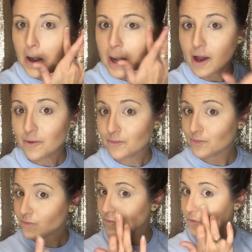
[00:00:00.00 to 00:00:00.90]
Now,
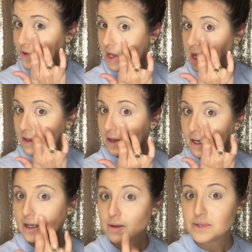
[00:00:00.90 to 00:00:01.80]
for the
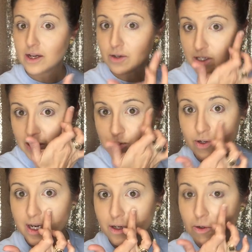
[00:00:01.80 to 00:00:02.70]
highlight, I come down in a
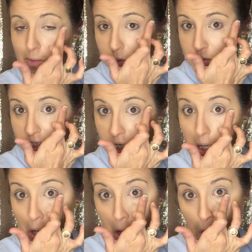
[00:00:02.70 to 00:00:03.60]
triangle
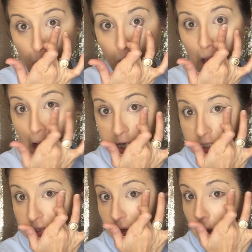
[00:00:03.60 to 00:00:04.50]
motion. I
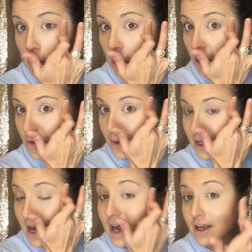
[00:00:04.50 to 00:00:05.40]
go all
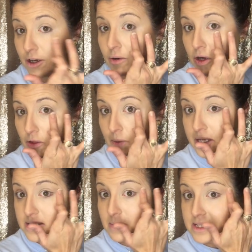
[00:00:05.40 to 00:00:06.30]
the
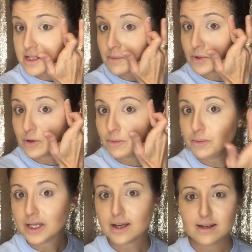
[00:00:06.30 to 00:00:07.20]
way into my
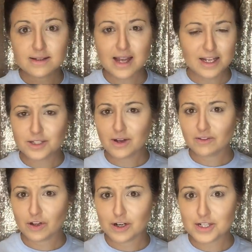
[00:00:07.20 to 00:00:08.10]
temple because I do
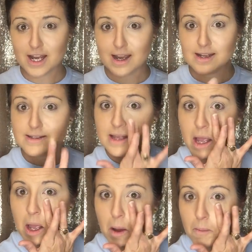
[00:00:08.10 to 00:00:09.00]
have large eyes,
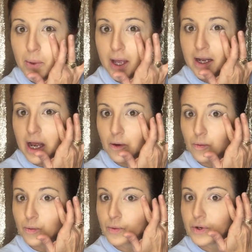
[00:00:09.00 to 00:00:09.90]
but I
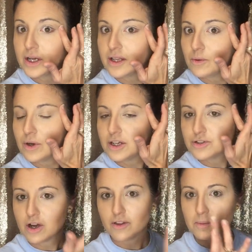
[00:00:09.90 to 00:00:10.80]
really want
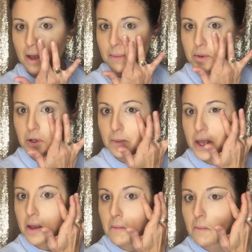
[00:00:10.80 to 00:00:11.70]
to draw them up a little
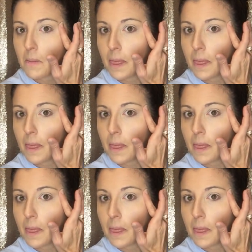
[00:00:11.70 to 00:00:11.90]
bit.